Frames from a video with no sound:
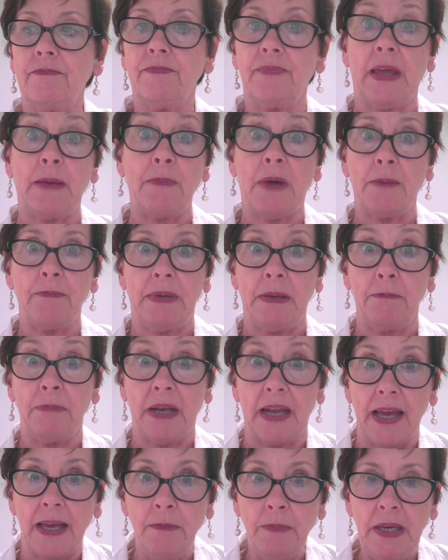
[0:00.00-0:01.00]
They might be
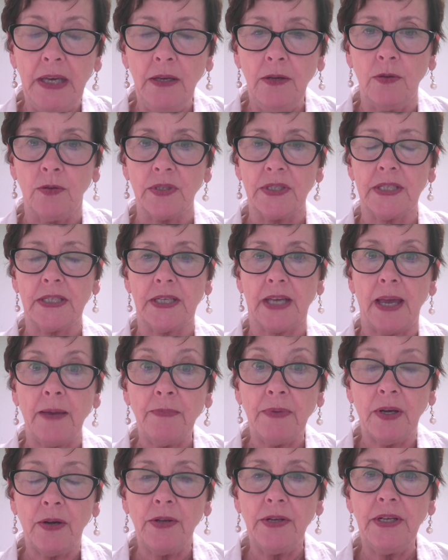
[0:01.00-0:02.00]
blaming or
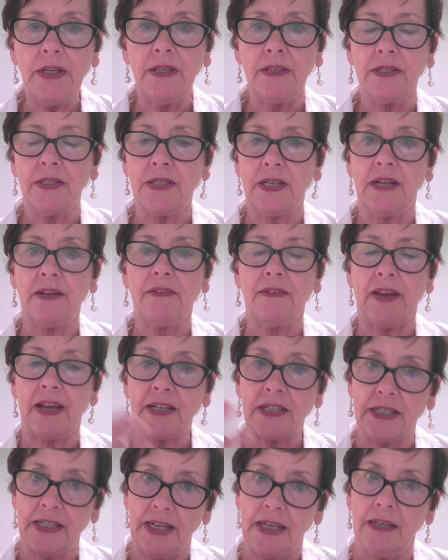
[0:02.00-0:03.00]
scapegoating instead of
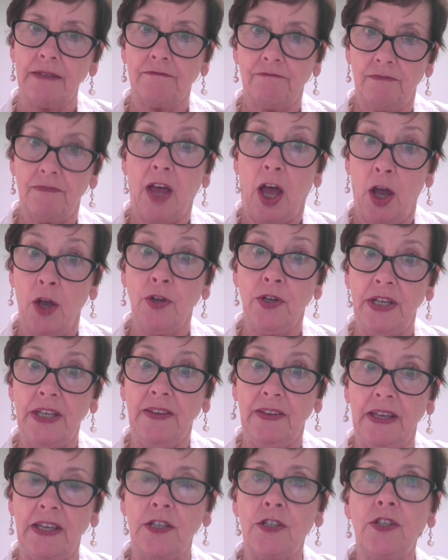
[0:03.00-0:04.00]
actually owning
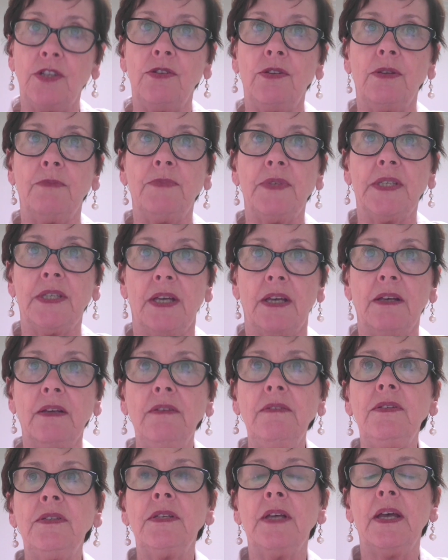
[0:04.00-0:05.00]
the issue
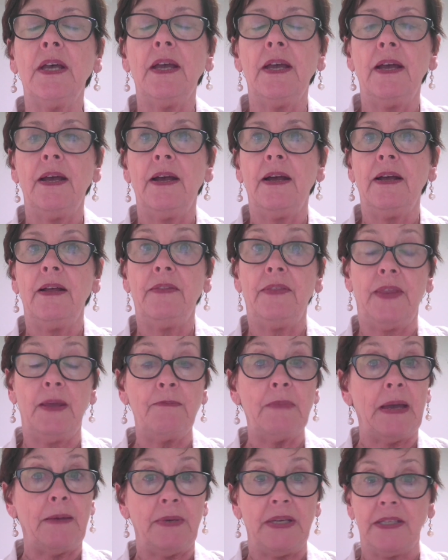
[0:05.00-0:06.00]
themselves. There
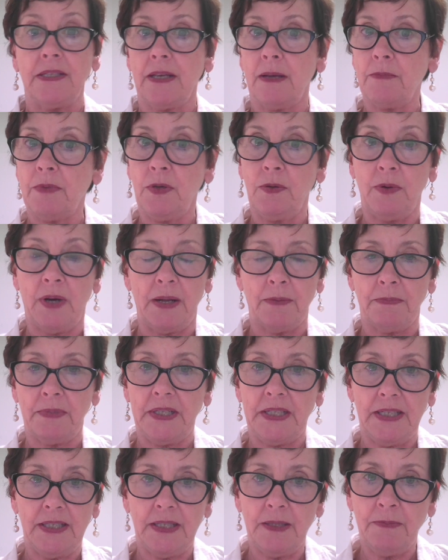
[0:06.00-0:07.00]
may be some who aren't
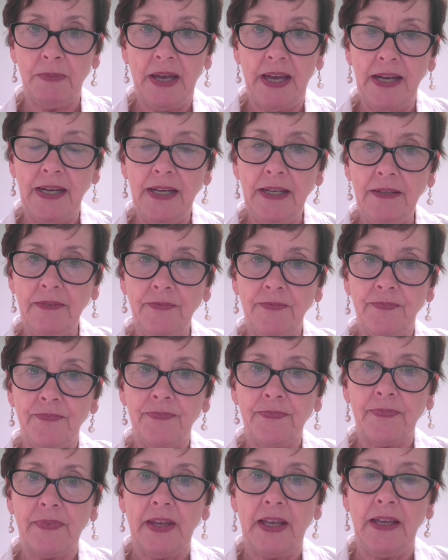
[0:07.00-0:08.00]
participating
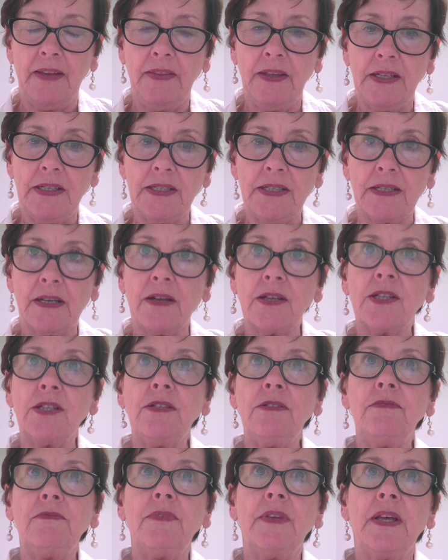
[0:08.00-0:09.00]
in the
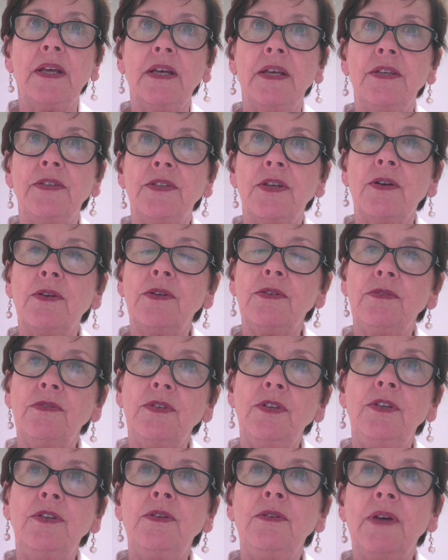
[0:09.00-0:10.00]
discussion. So
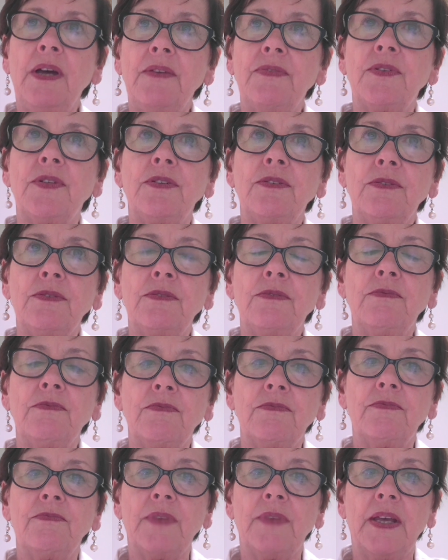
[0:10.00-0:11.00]
you have to,
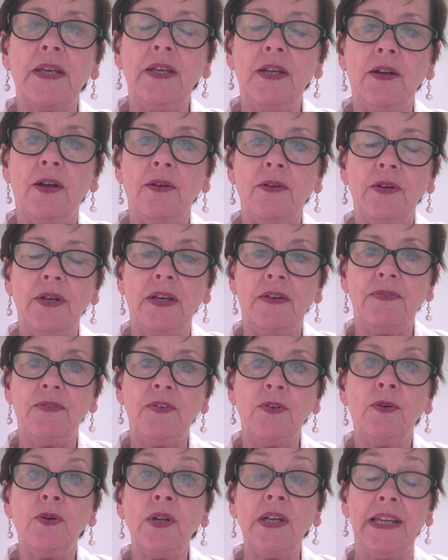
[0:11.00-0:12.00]
you know, if
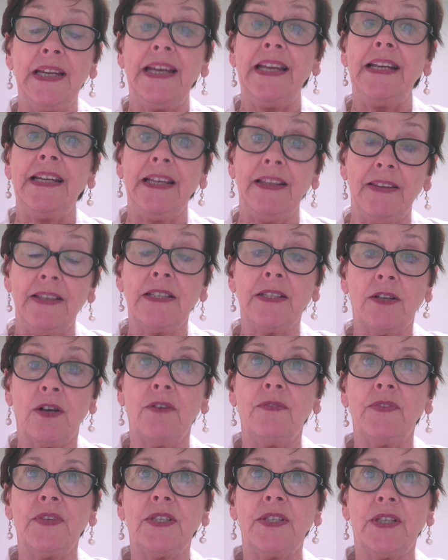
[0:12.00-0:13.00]
you're leading this
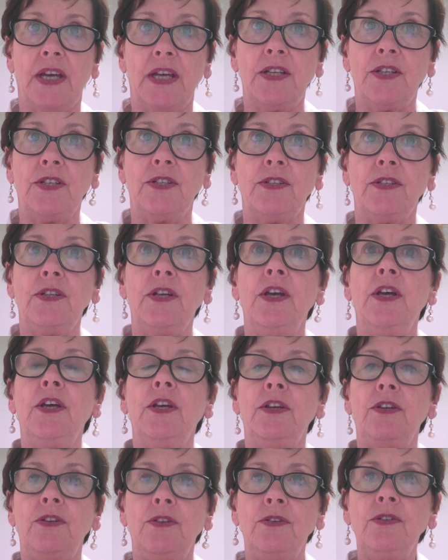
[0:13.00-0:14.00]
conversation,
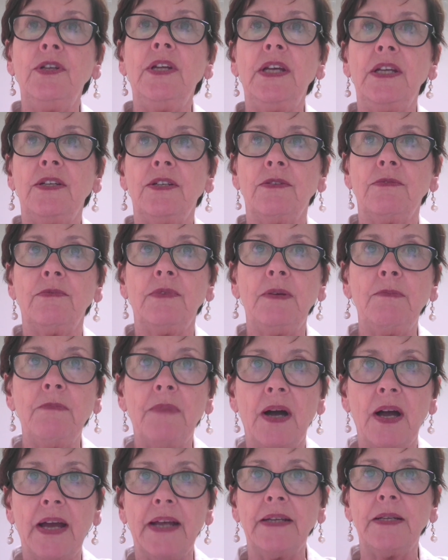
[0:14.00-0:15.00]
you need to
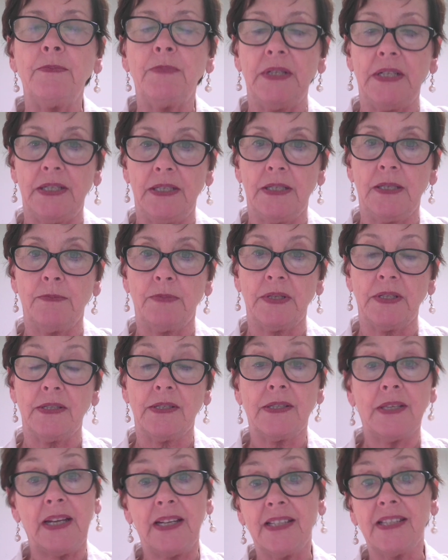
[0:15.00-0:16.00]
remind
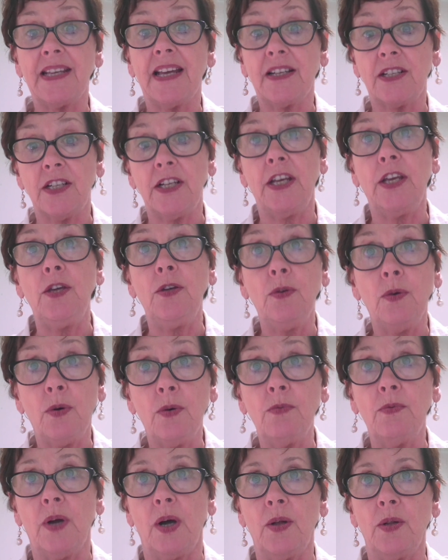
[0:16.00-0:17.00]
participants that it's actually
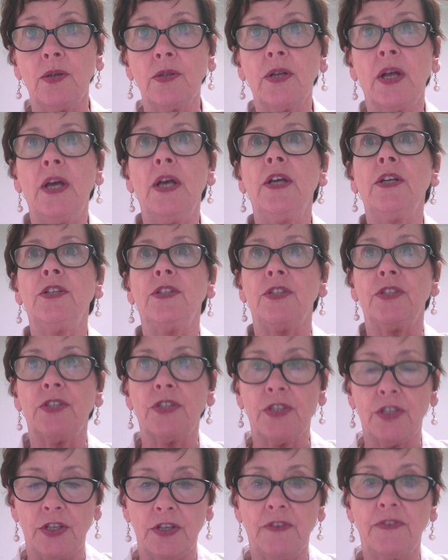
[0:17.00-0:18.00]
your role to
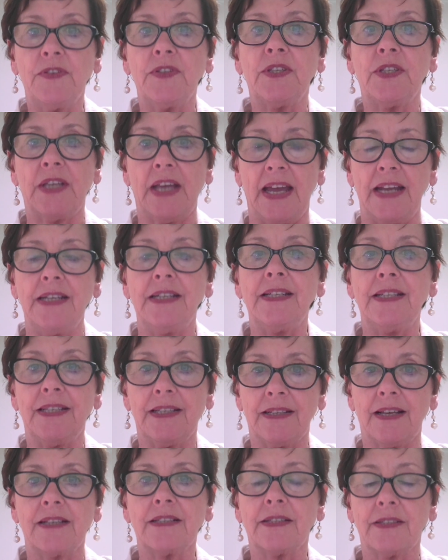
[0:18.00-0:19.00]
surface and
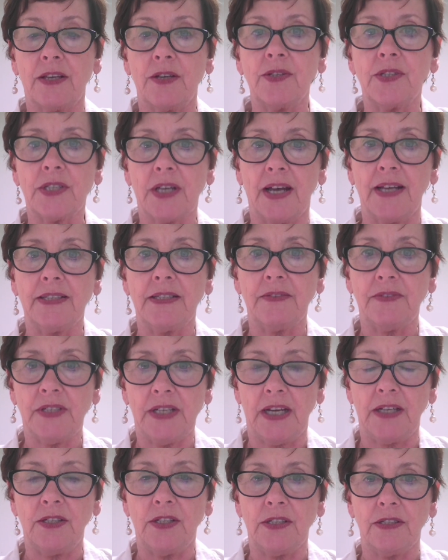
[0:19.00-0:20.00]
discuss those kinds of
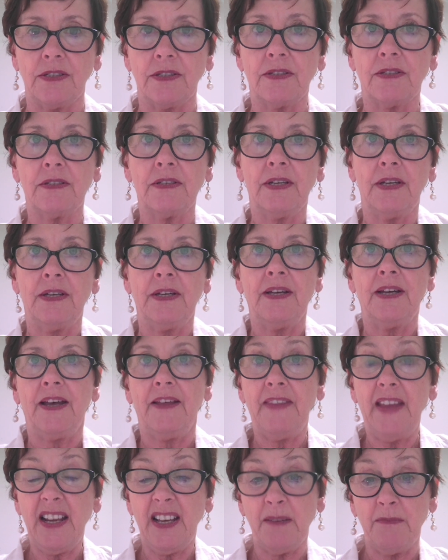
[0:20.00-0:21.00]
tensions.
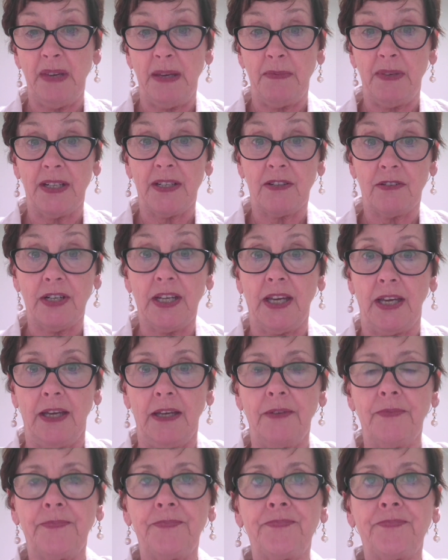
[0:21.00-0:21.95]
And that can be a bit tricky.